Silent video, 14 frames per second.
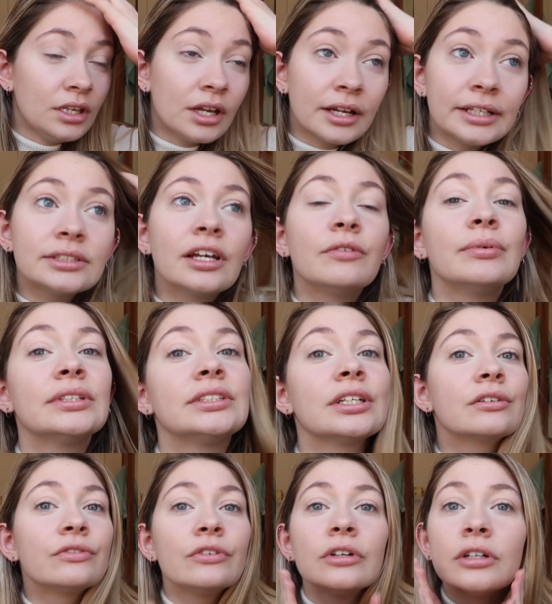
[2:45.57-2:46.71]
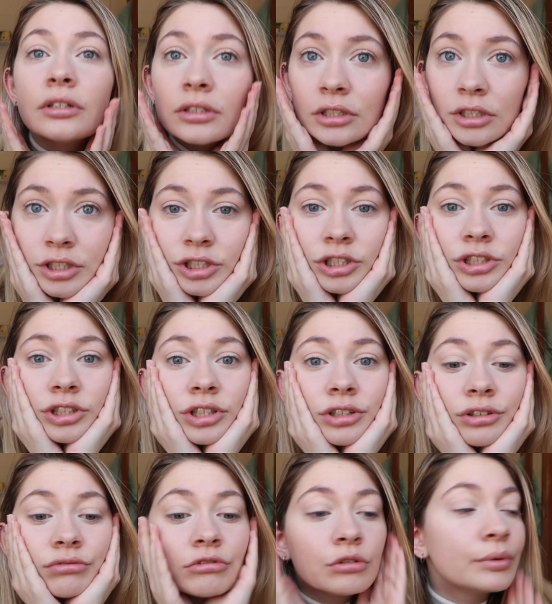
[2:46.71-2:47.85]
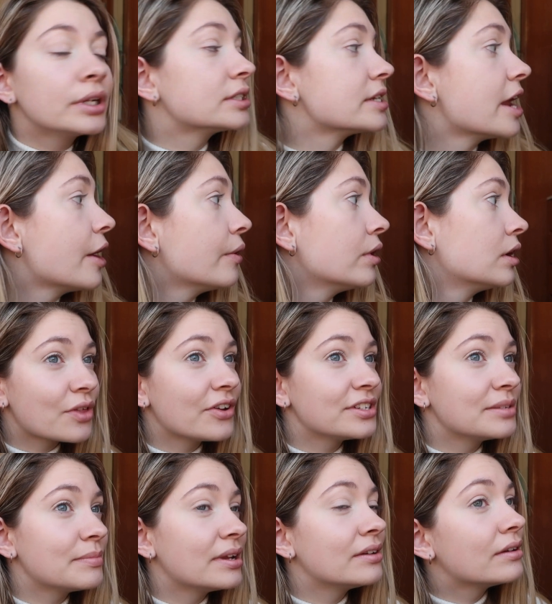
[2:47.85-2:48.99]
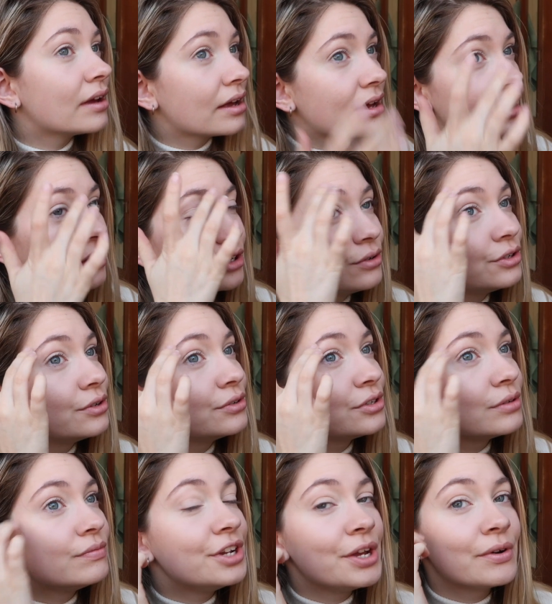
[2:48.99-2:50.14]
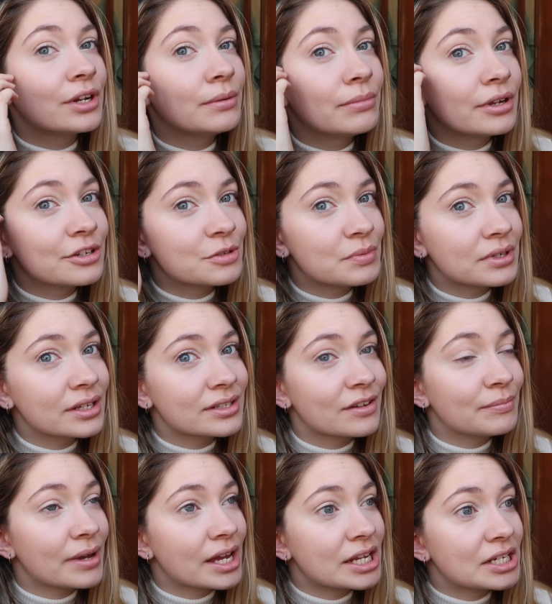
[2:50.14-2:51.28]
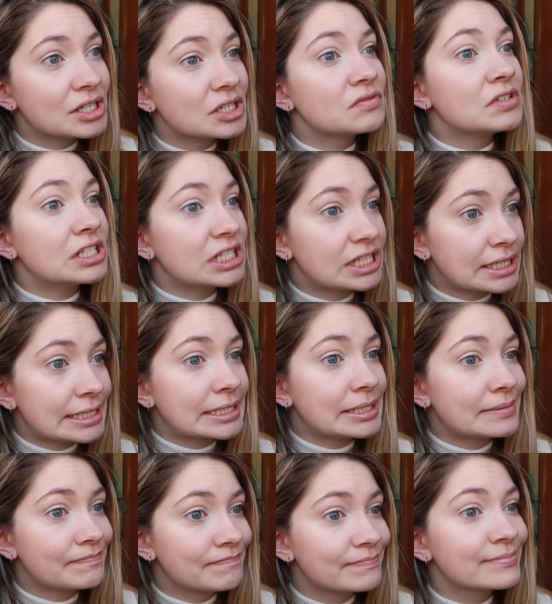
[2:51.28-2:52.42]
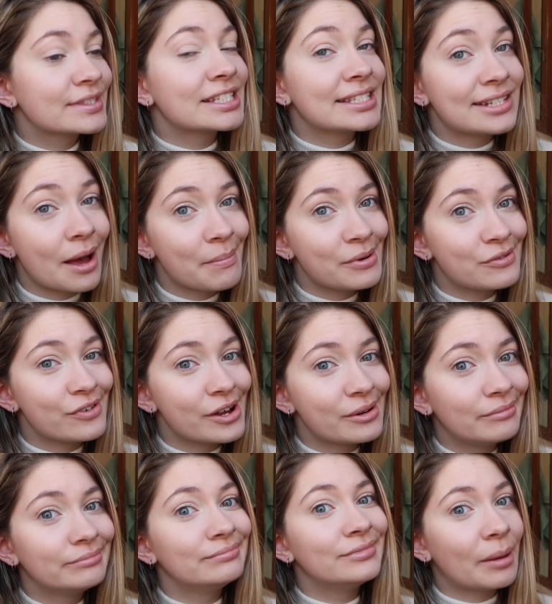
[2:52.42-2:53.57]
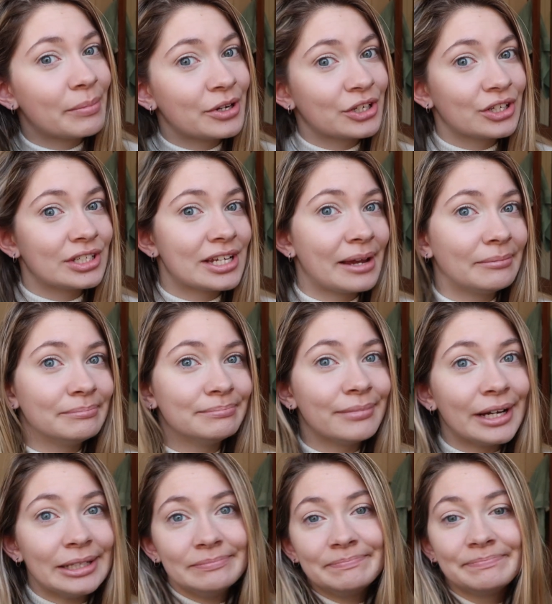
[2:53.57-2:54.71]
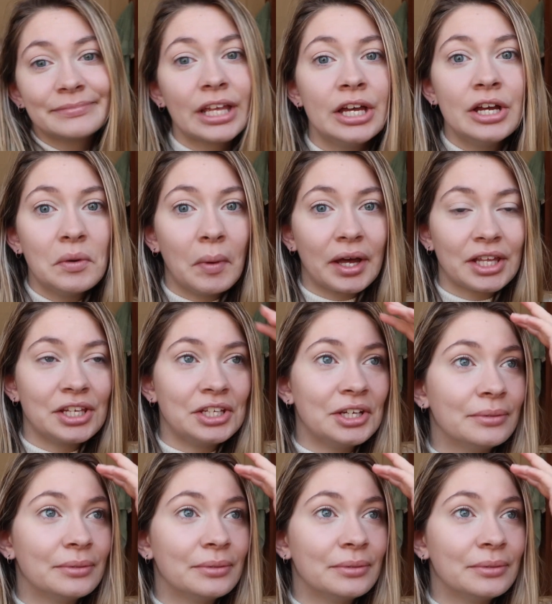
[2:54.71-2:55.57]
Yikes, I've been sick for like 3 weeks now. Well, there hasn't been a new YouTube video in a bit just because I've been really sick. It's not been fun, not been a good time, but what can you